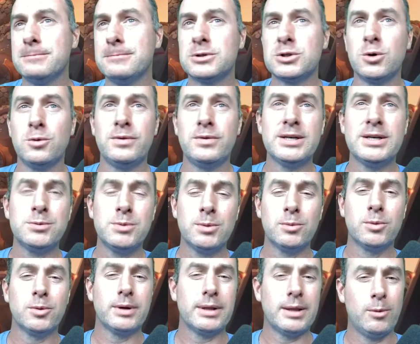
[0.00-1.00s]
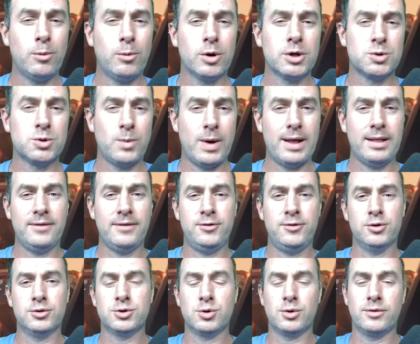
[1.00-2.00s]
So this one really works well
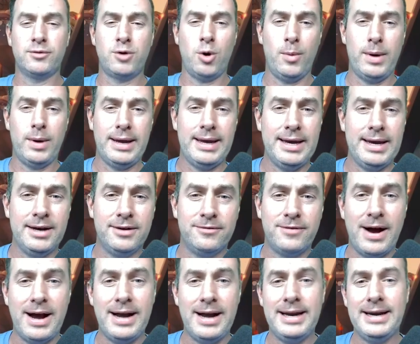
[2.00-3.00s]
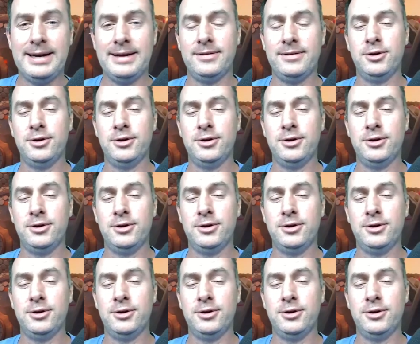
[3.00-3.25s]
if you're sort of going in and fighting,